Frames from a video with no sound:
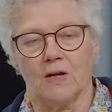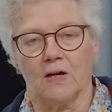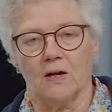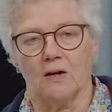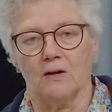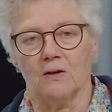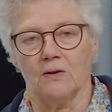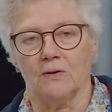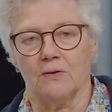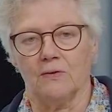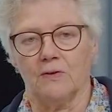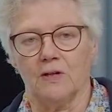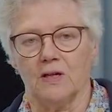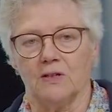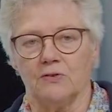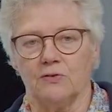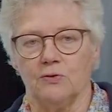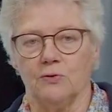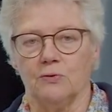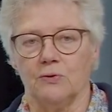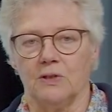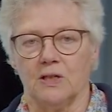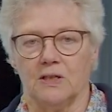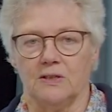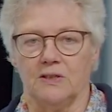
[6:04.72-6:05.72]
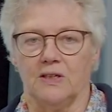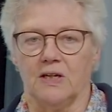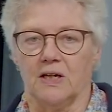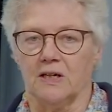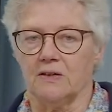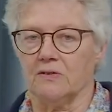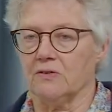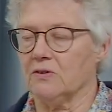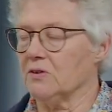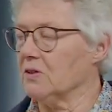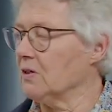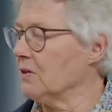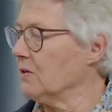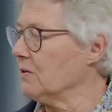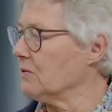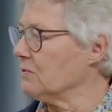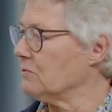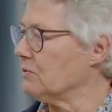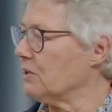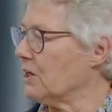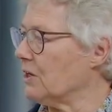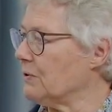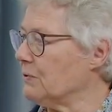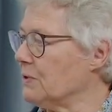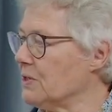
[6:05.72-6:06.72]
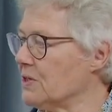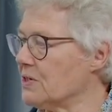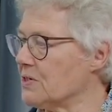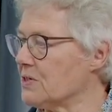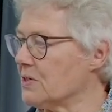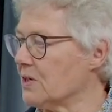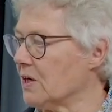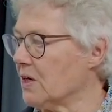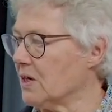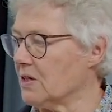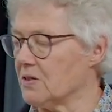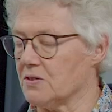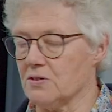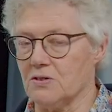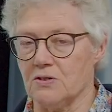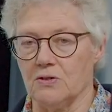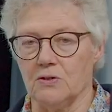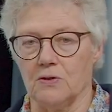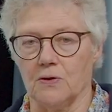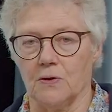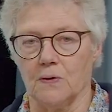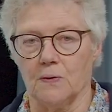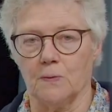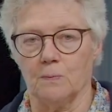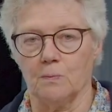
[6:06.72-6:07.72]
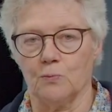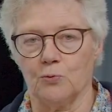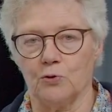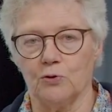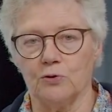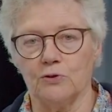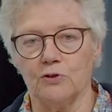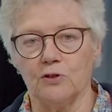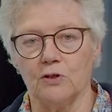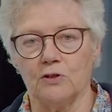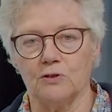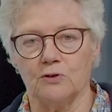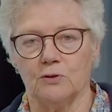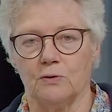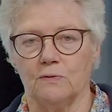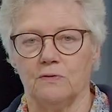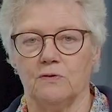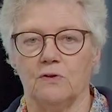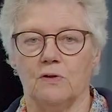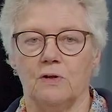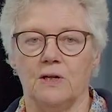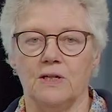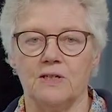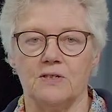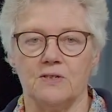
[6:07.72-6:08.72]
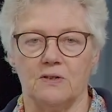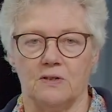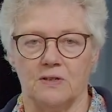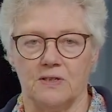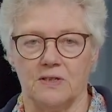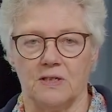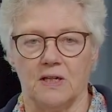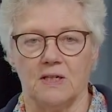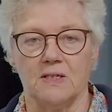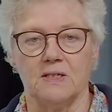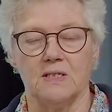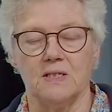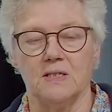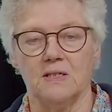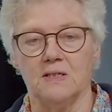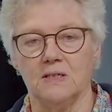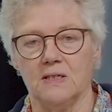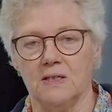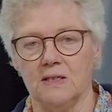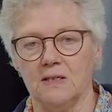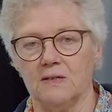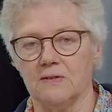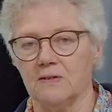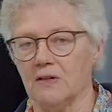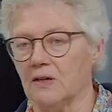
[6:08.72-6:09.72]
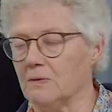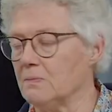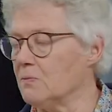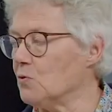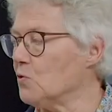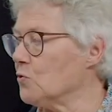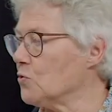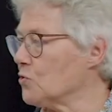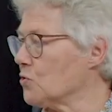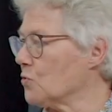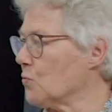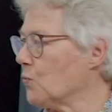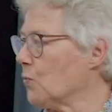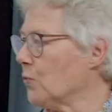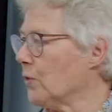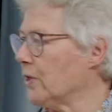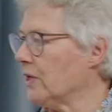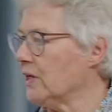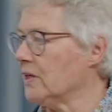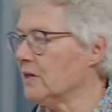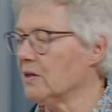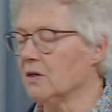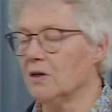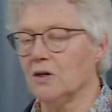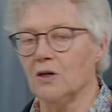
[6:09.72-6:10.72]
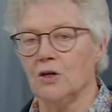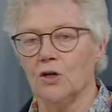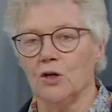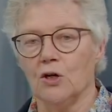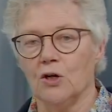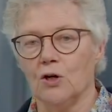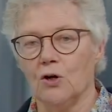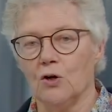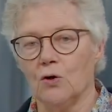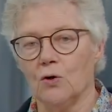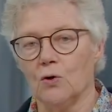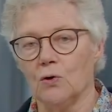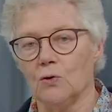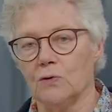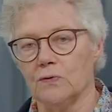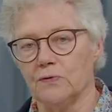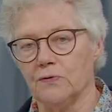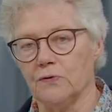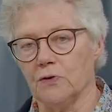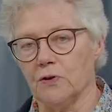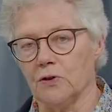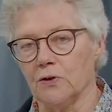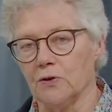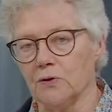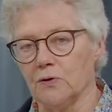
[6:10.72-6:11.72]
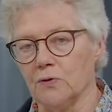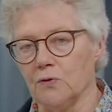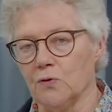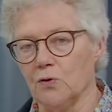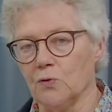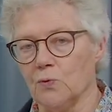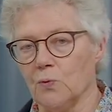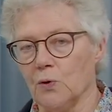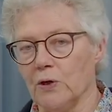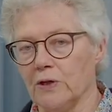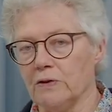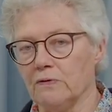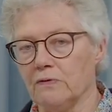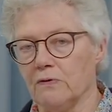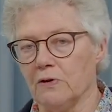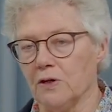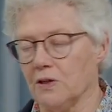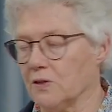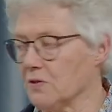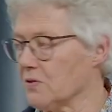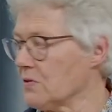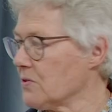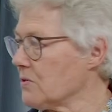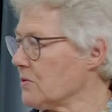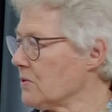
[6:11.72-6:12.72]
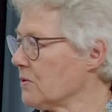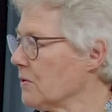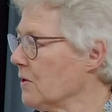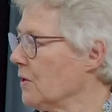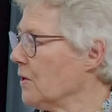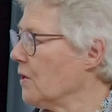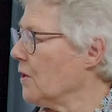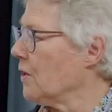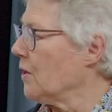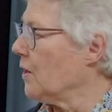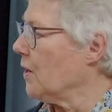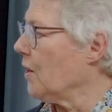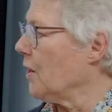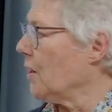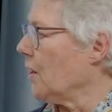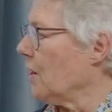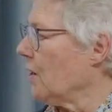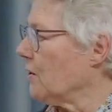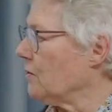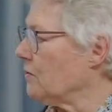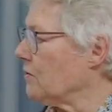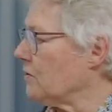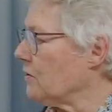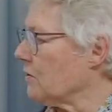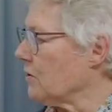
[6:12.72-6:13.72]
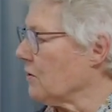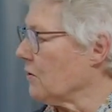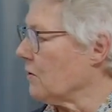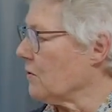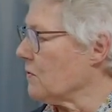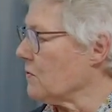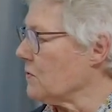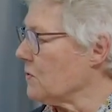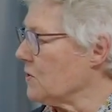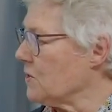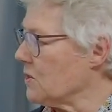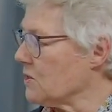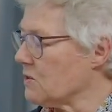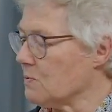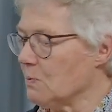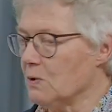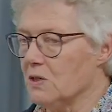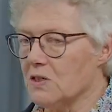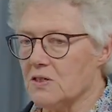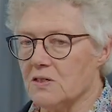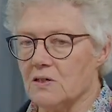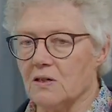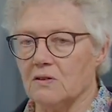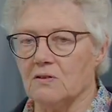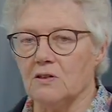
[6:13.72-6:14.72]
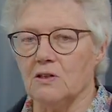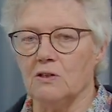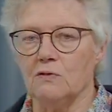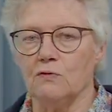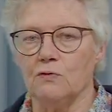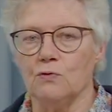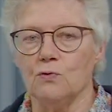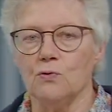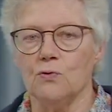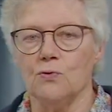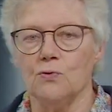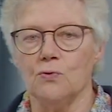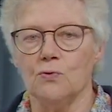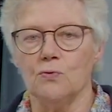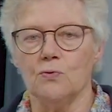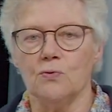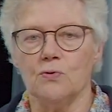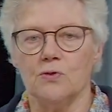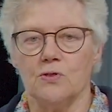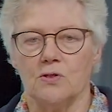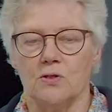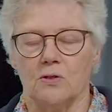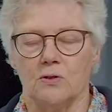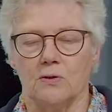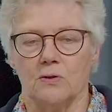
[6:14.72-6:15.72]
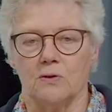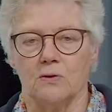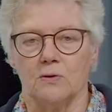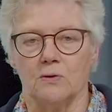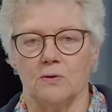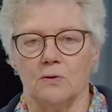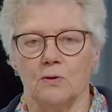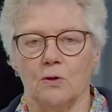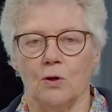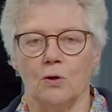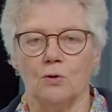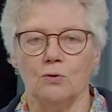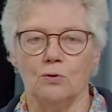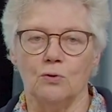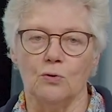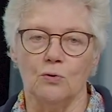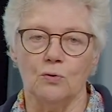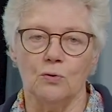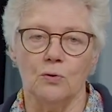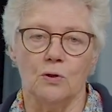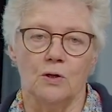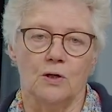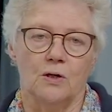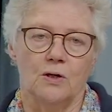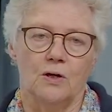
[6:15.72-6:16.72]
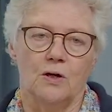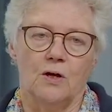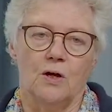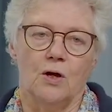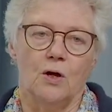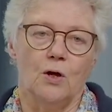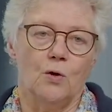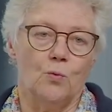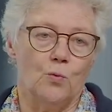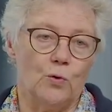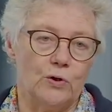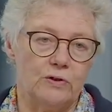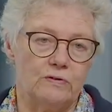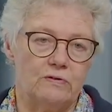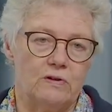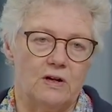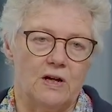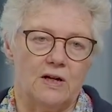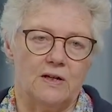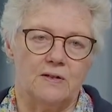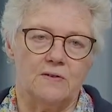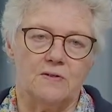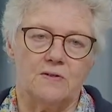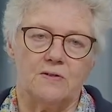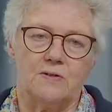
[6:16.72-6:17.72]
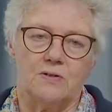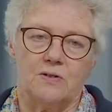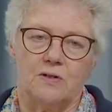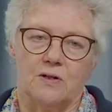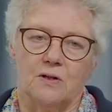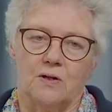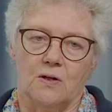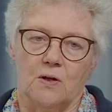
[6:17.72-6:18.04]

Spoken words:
that you can get varies as a product of the laser intensity times the square of the wavelengths. And this means that if you use low wavelengths,